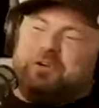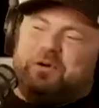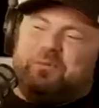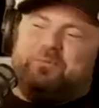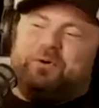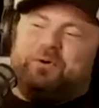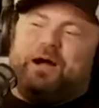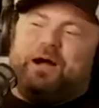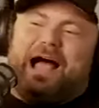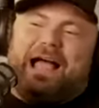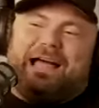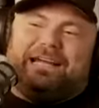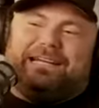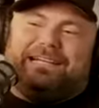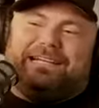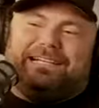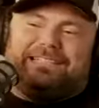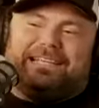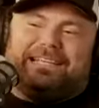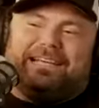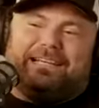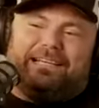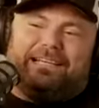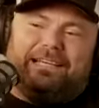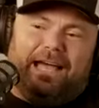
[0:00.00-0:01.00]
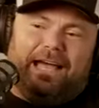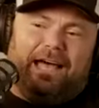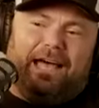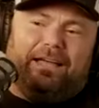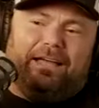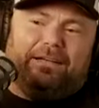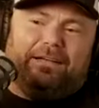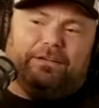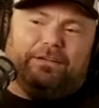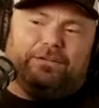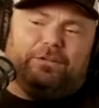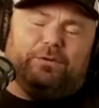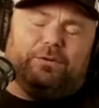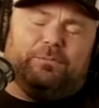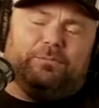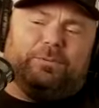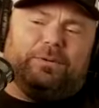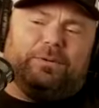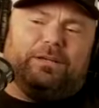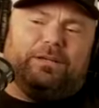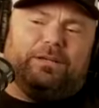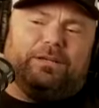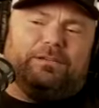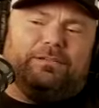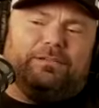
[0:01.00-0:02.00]
at Brian. He's like, Yeah, you're doing
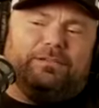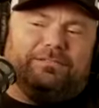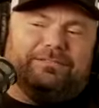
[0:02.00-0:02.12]
pretty good.